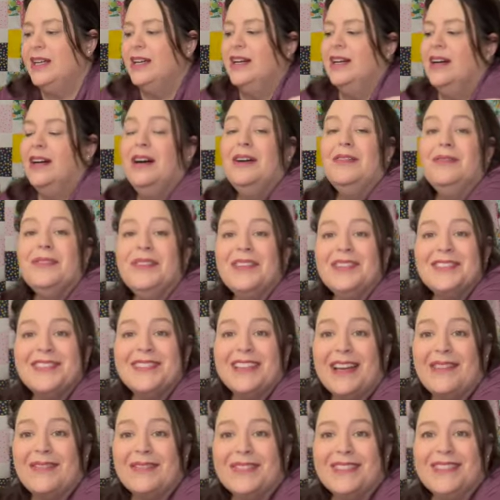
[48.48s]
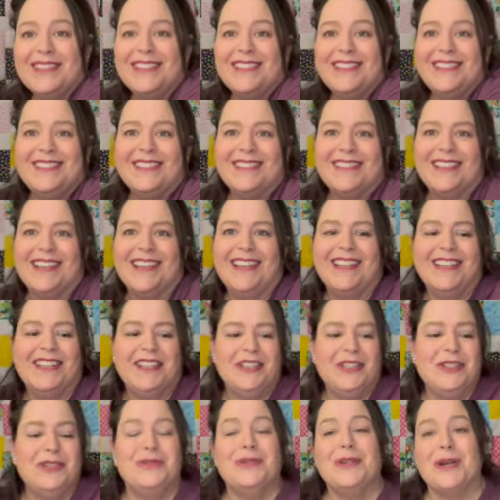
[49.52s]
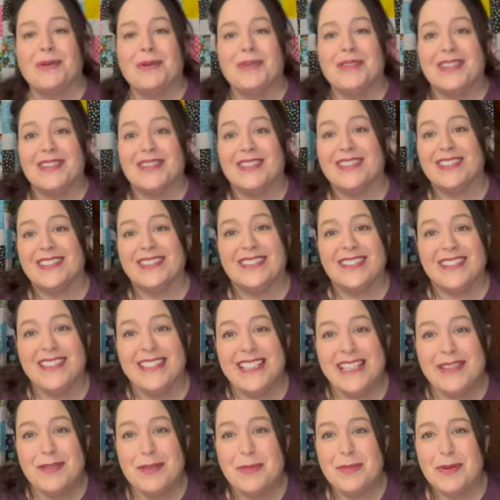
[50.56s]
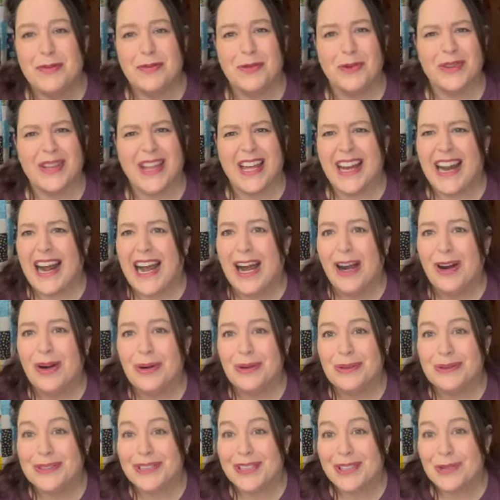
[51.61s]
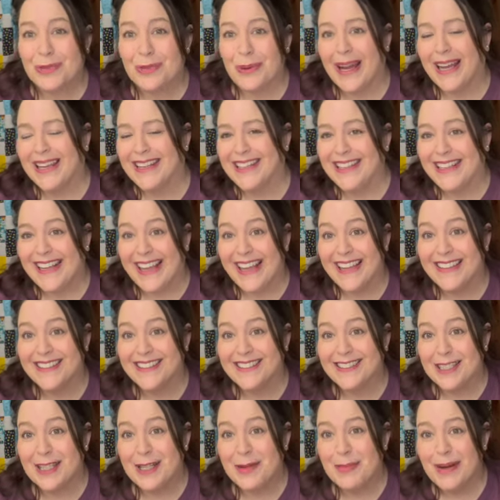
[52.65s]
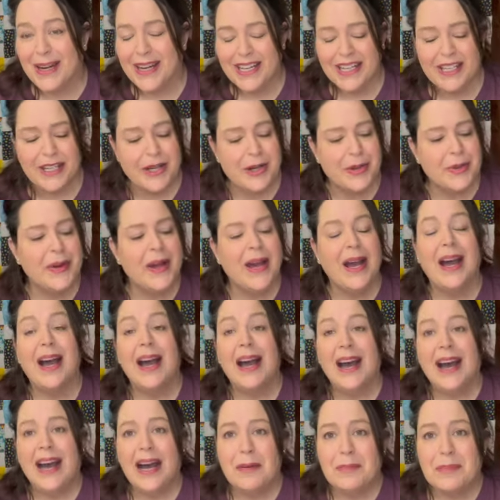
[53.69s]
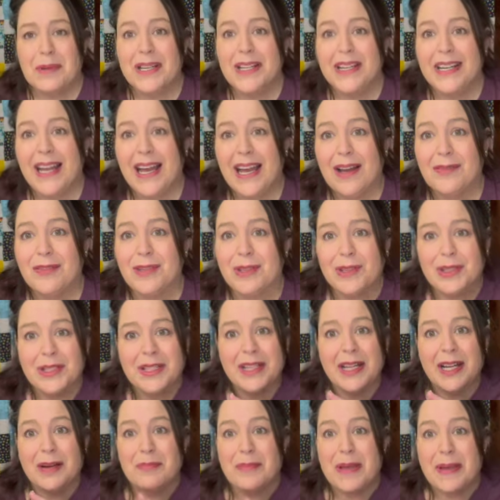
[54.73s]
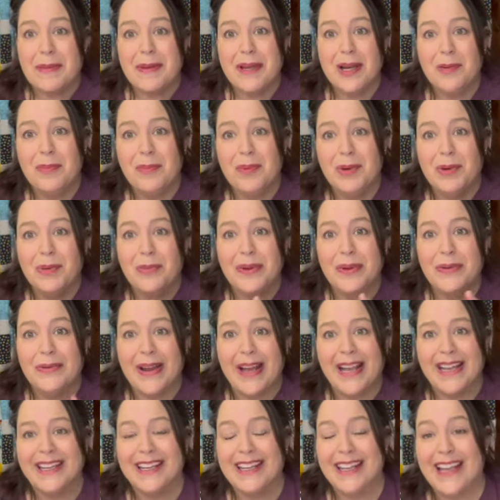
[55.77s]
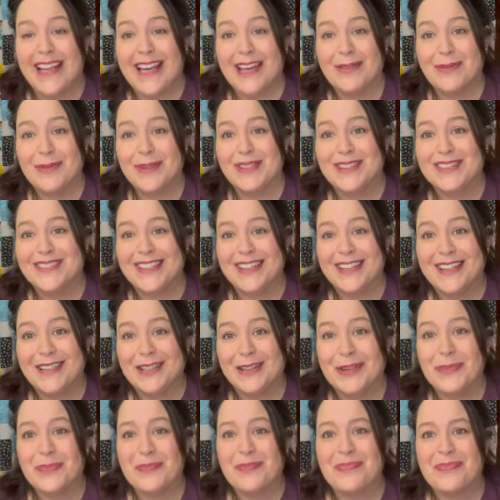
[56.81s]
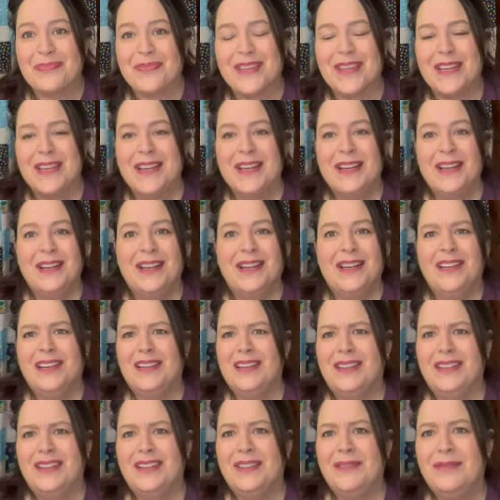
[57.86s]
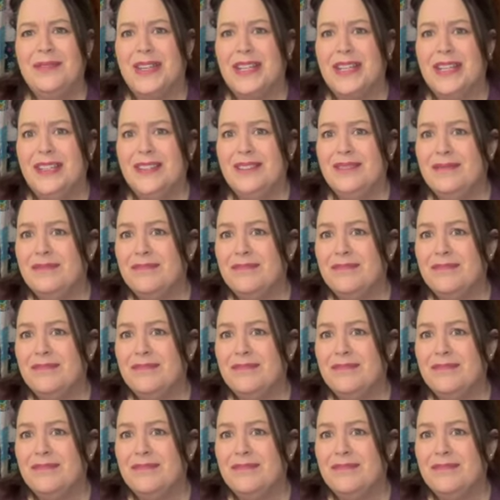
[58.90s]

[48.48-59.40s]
of the 70s, you know what this is. And even before that, how old is Raggedy Ann? Does anybody know? I'm gonna have to look it up. Maybe I'll put when Raggedy Ann was invented